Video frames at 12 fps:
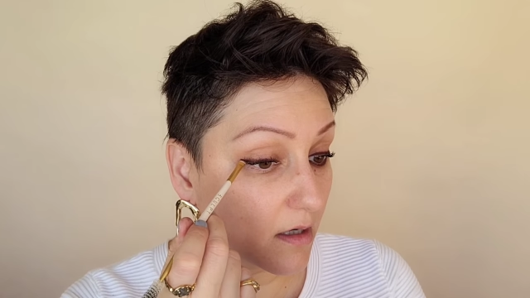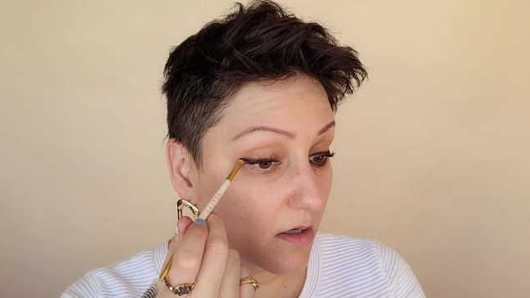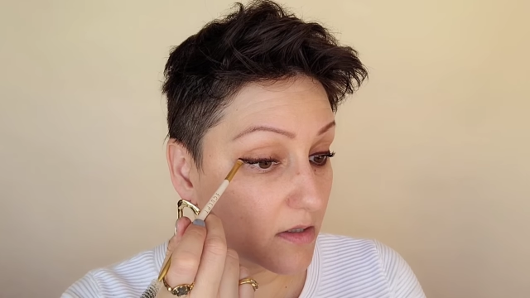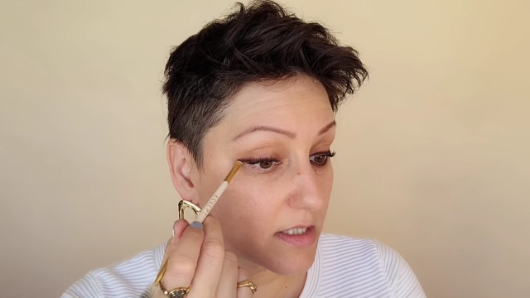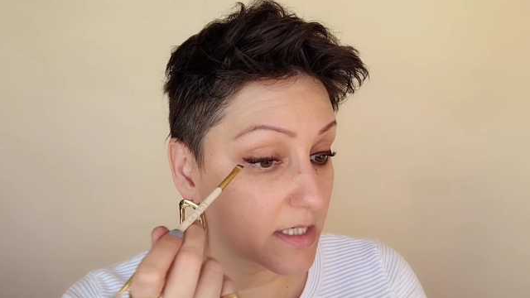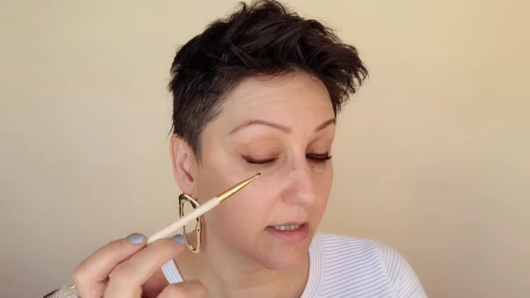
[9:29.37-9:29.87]

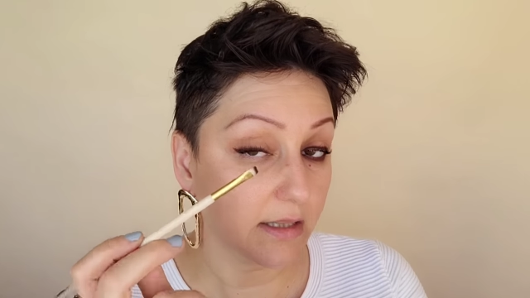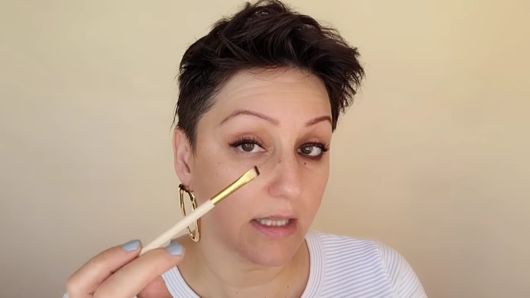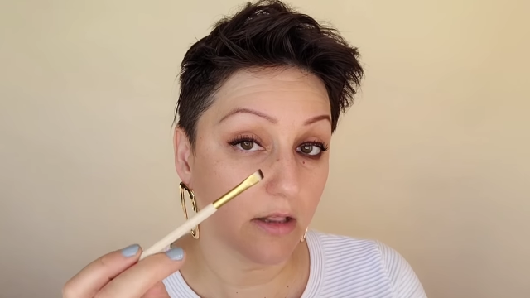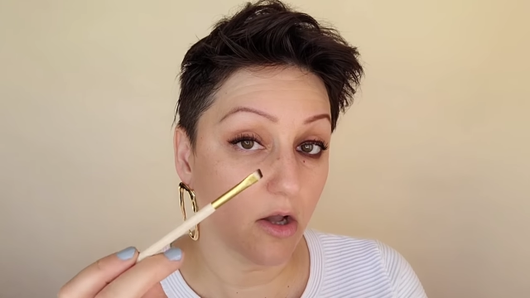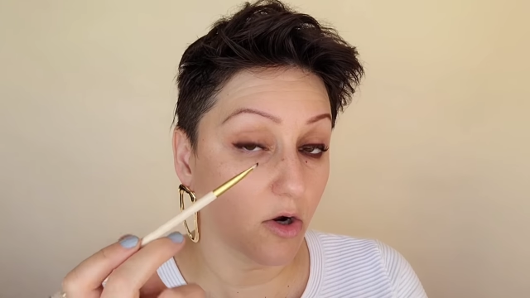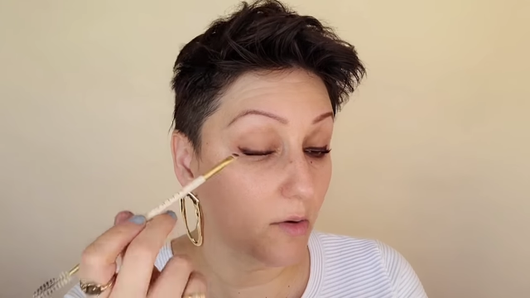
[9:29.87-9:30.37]
You just take
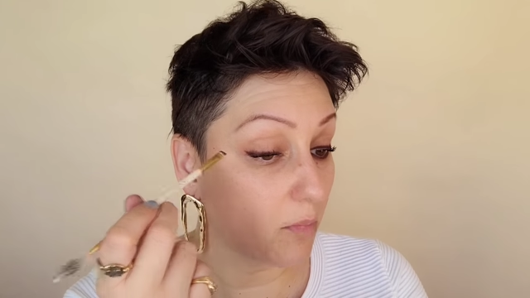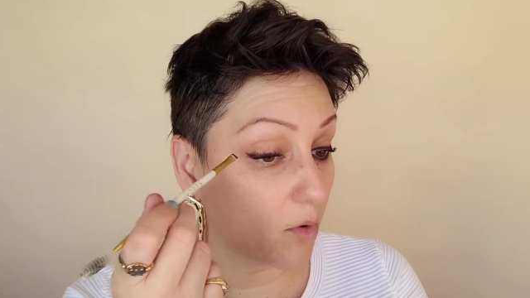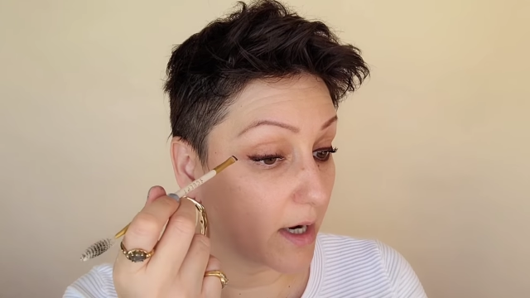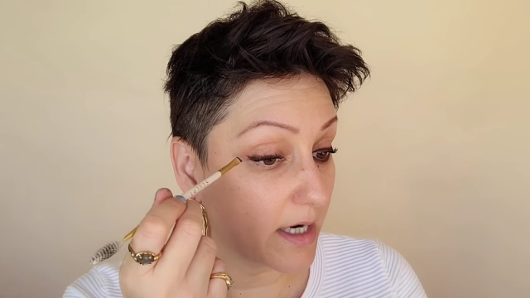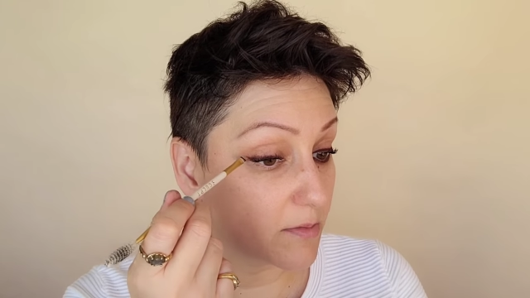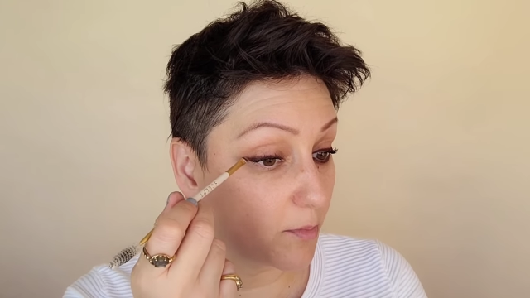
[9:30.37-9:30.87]
the longer
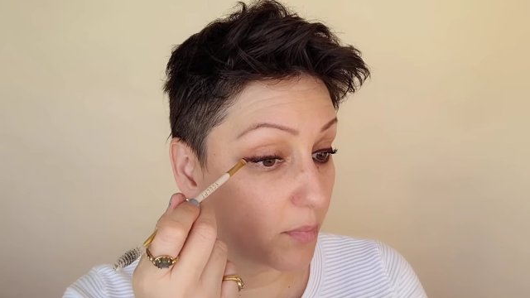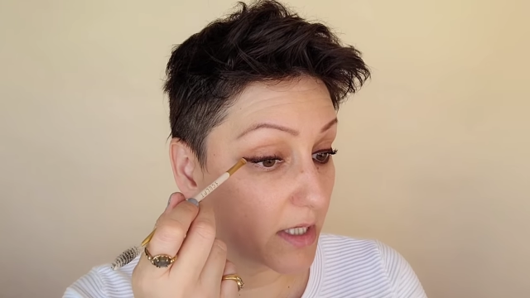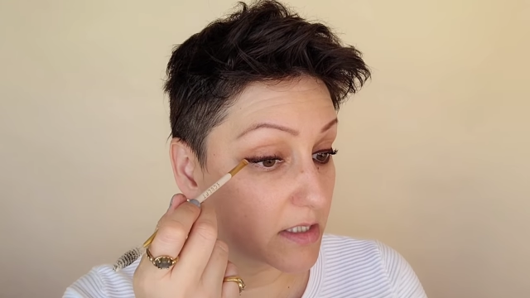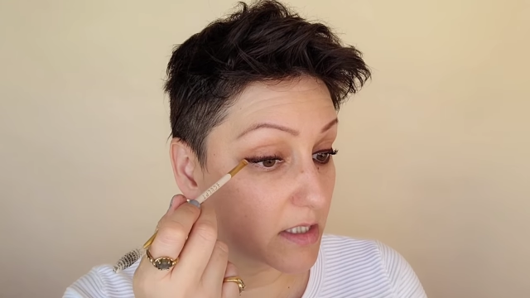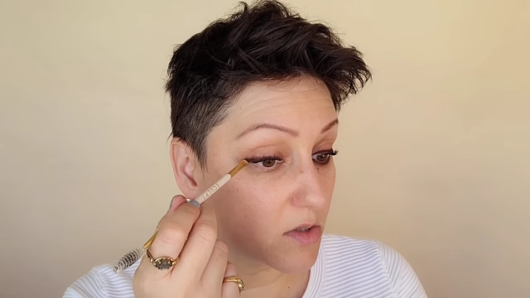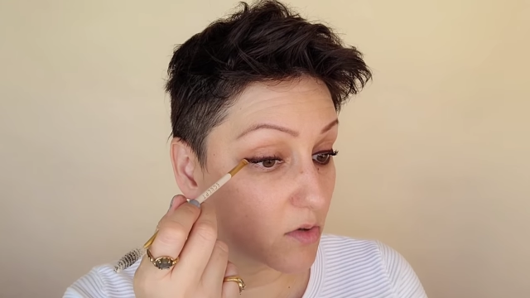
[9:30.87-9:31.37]
point,
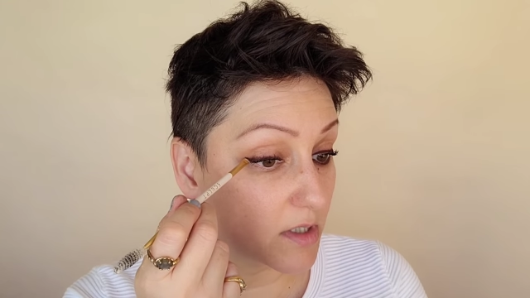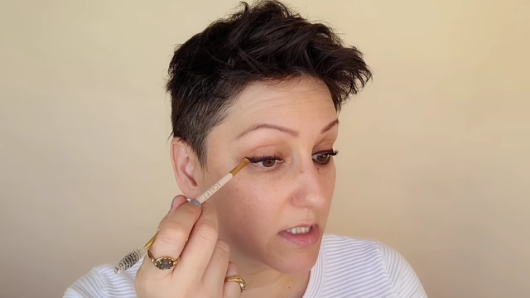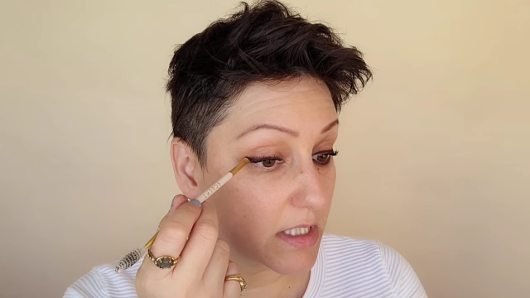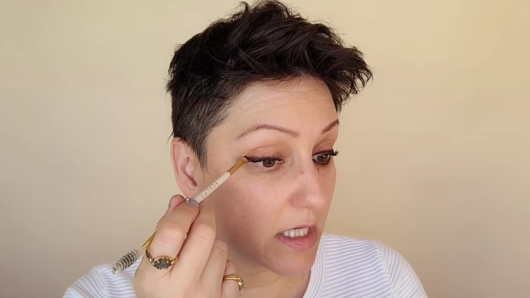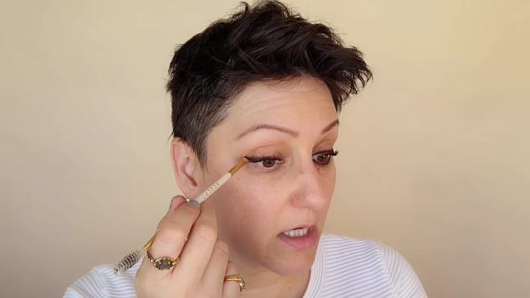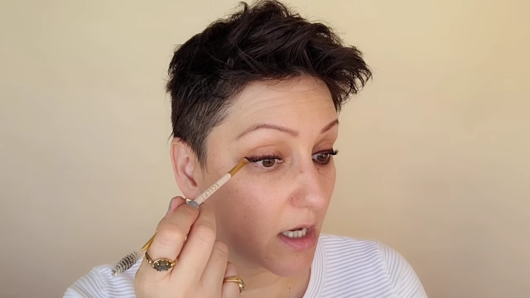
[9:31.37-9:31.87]
place it
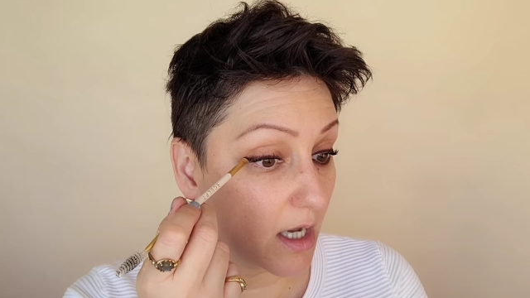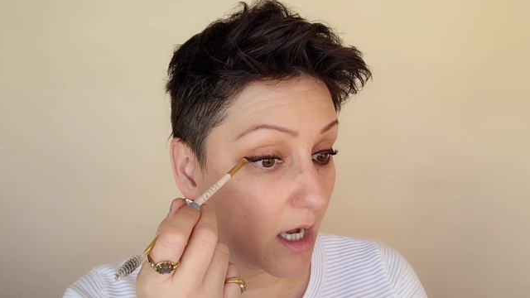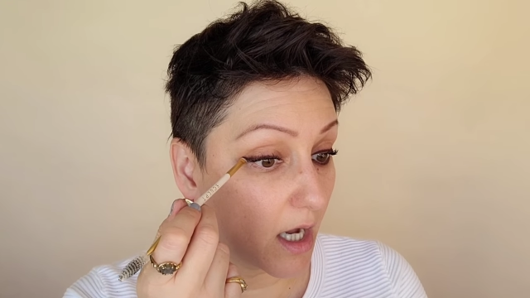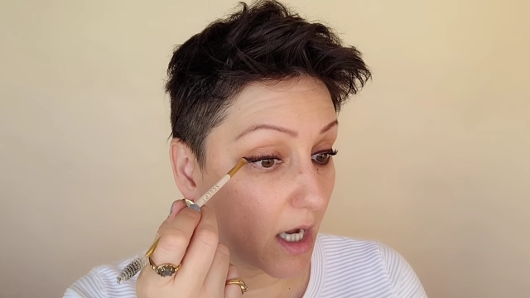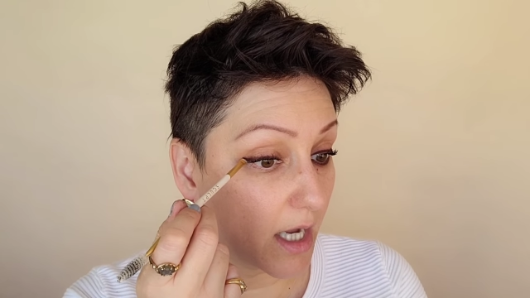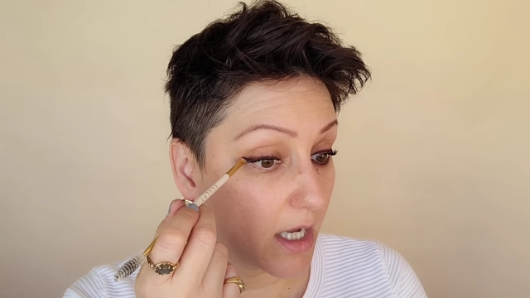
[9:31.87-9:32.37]
towards the
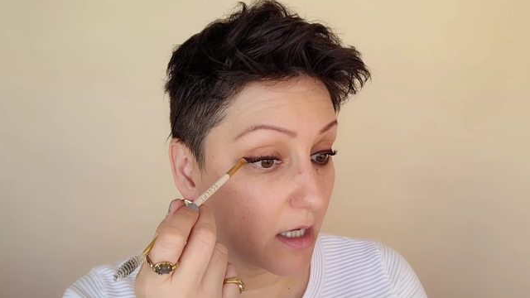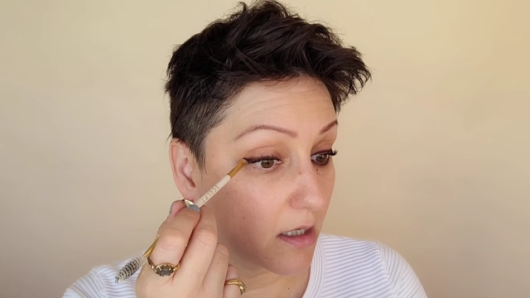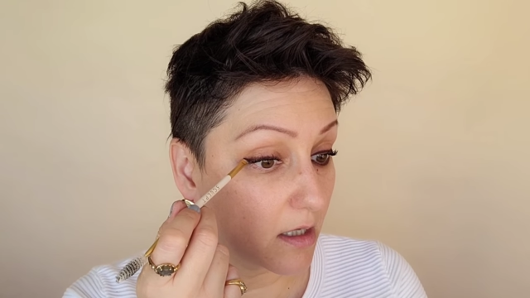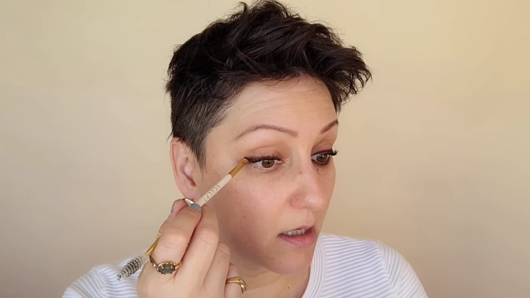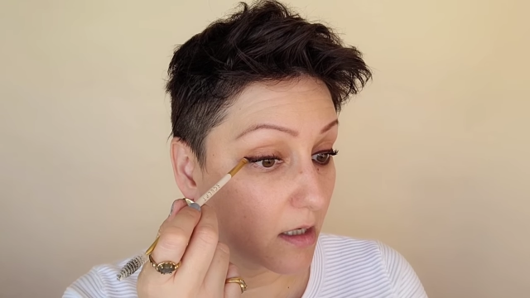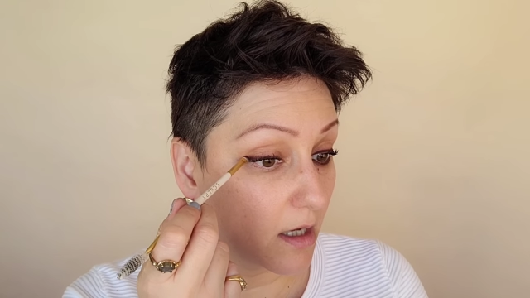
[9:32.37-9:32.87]
eye,